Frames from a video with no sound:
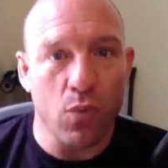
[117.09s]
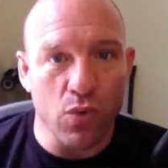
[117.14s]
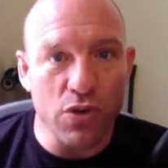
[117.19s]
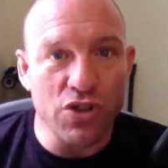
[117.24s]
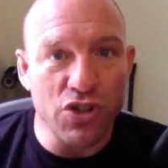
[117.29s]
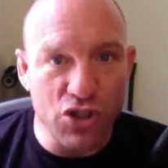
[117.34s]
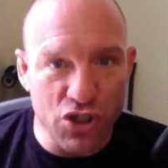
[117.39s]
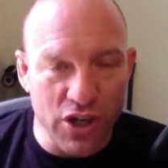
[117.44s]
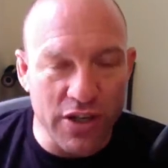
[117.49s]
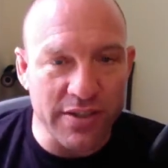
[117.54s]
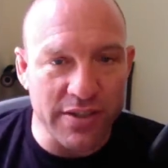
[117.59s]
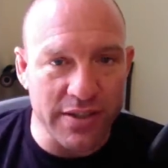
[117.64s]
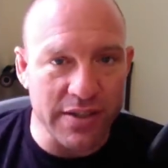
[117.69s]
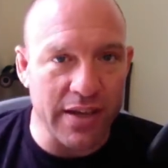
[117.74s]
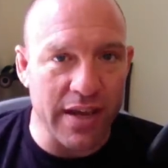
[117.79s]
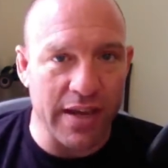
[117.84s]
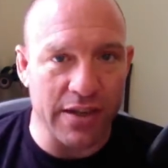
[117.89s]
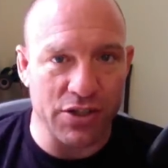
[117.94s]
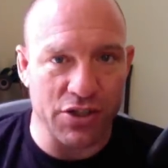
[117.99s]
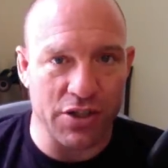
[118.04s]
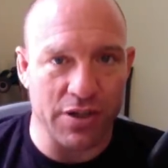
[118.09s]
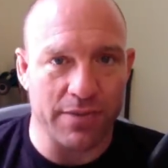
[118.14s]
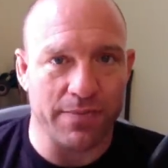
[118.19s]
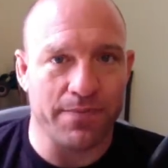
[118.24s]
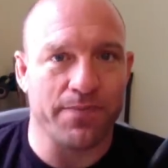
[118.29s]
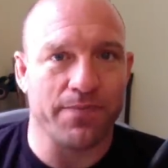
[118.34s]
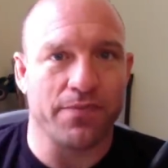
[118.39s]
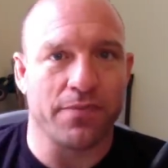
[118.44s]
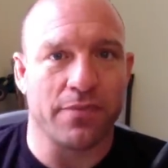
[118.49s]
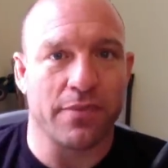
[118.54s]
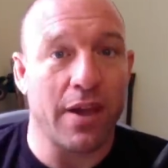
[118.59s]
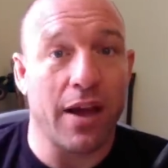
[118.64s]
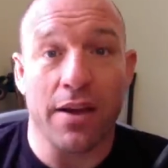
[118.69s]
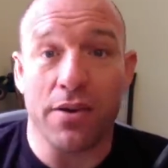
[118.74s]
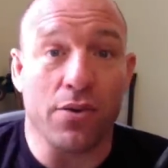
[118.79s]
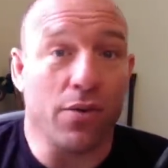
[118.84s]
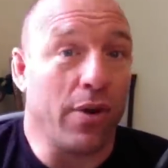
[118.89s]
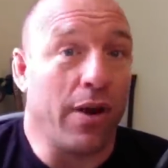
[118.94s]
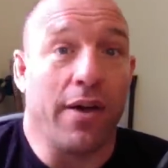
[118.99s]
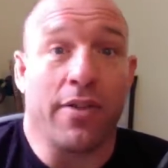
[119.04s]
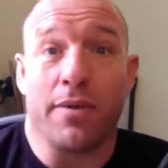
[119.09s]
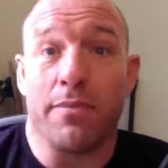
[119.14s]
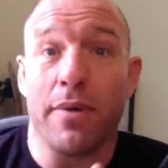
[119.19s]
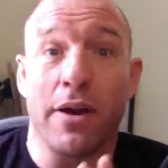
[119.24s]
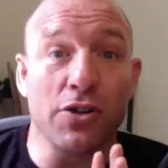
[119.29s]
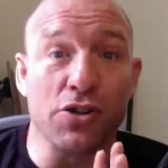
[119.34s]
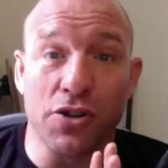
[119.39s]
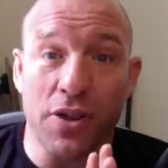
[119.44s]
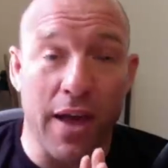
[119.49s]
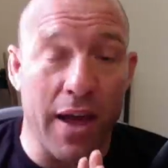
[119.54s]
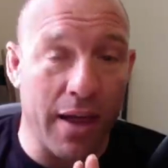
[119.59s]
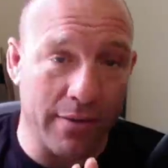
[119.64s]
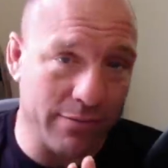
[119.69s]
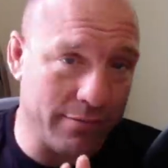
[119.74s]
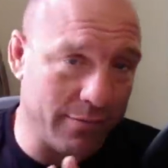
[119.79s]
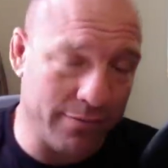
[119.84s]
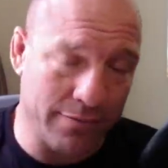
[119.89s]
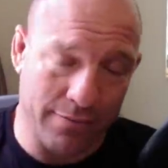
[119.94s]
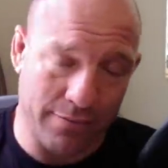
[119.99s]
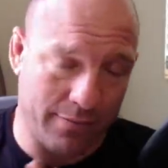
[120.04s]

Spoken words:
was Justin Gaethje. Now, I don't know how they measure that.